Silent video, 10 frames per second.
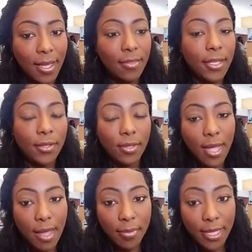They do a
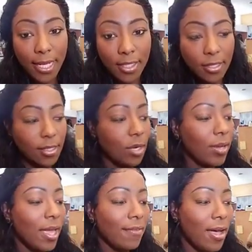combination. So
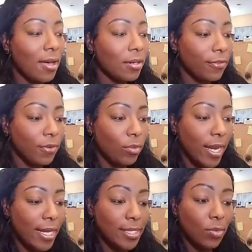we have all different ways,